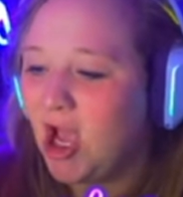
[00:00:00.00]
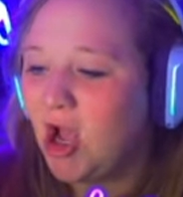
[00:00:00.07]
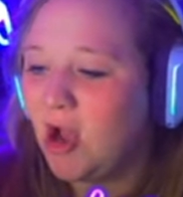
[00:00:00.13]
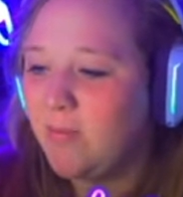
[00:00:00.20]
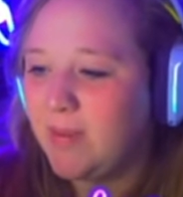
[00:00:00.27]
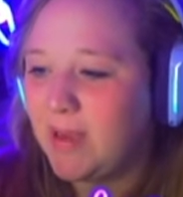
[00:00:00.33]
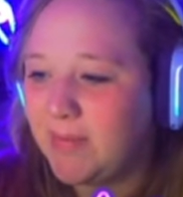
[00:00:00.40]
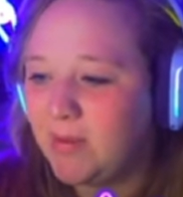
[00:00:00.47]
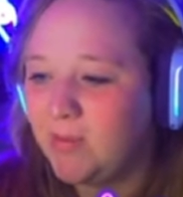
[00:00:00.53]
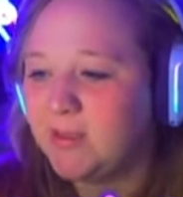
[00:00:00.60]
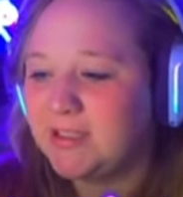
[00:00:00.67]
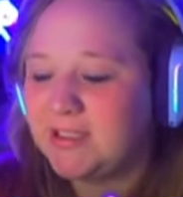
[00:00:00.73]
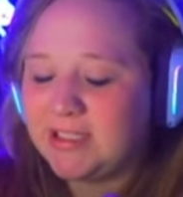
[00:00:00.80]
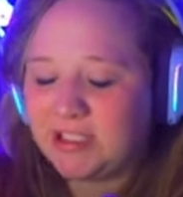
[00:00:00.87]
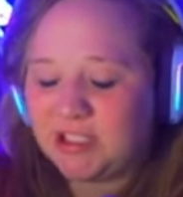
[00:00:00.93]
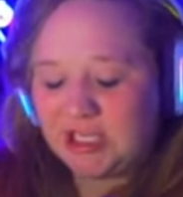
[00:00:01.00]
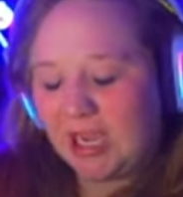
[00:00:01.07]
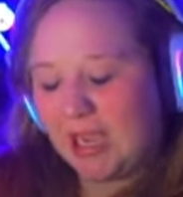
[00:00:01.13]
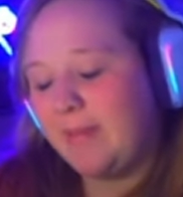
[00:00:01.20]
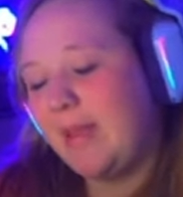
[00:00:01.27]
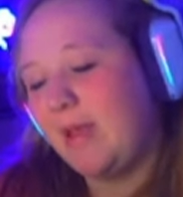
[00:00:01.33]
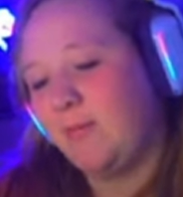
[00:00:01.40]
Maybe we'll see
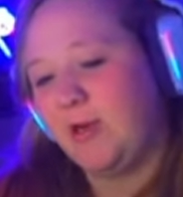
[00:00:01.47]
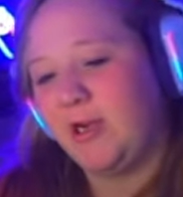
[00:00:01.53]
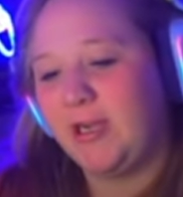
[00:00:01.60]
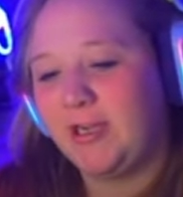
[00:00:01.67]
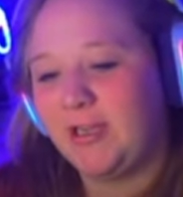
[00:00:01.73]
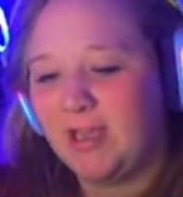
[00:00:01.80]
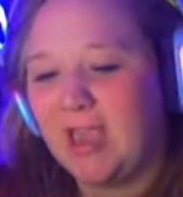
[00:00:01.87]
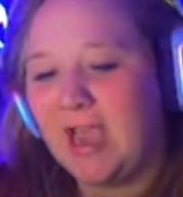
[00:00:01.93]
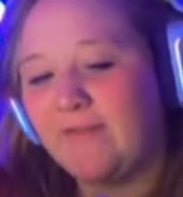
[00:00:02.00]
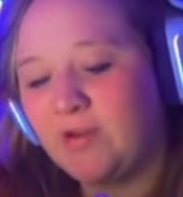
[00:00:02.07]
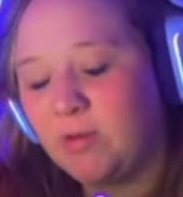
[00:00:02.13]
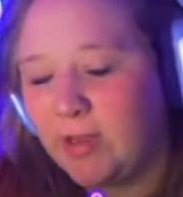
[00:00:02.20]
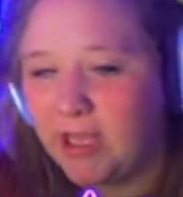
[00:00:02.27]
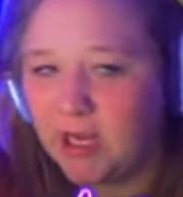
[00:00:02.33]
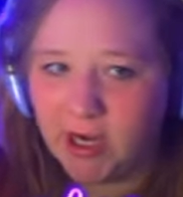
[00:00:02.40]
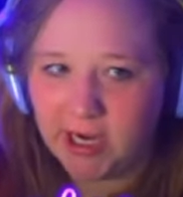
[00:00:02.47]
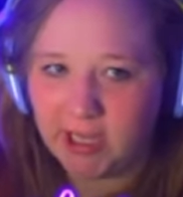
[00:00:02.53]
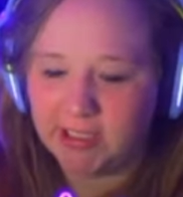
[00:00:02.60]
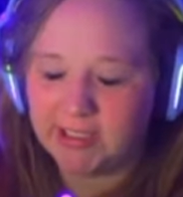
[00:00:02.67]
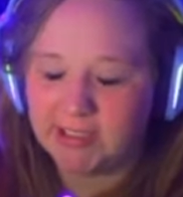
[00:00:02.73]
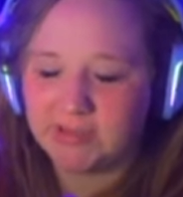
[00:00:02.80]
Jeb at work after we get our aliens,